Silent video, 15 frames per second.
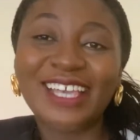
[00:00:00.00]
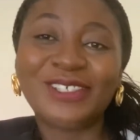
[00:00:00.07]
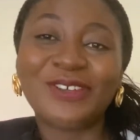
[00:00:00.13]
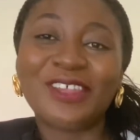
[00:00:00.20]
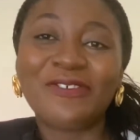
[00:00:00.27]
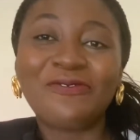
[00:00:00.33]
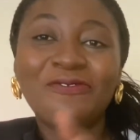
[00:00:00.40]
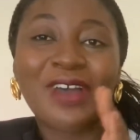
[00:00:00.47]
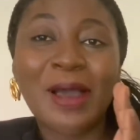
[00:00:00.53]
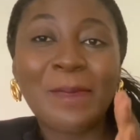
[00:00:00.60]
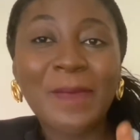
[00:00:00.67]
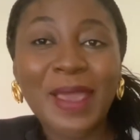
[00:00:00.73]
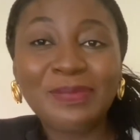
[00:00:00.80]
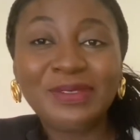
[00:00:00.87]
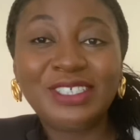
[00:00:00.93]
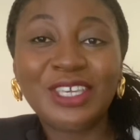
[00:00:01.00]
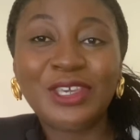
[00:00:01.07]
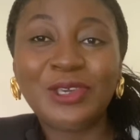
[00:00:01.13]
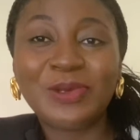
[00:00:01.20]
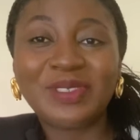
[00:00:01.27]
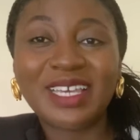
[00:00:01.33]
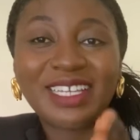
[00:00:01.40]
So the
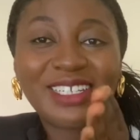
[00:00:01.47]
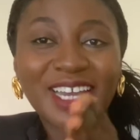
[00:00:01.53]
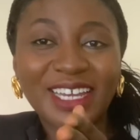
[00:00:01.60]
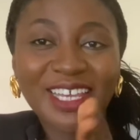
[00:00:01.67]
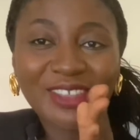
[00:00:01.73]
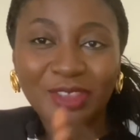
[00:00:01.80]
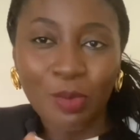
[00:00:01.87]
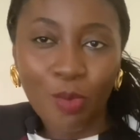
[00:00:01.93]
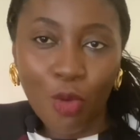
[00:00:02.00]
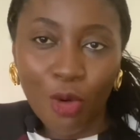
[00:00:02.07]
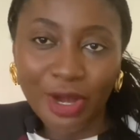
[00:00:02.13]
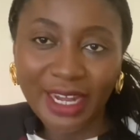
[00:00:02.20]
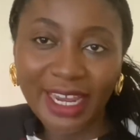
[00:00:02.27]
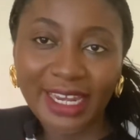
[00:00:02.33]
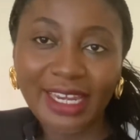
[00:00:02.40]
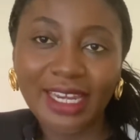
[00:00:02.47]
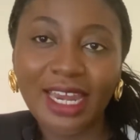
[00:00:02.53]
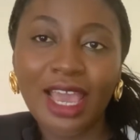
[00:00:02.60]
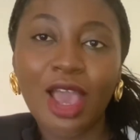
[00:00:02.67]
MCQs are done in the morning,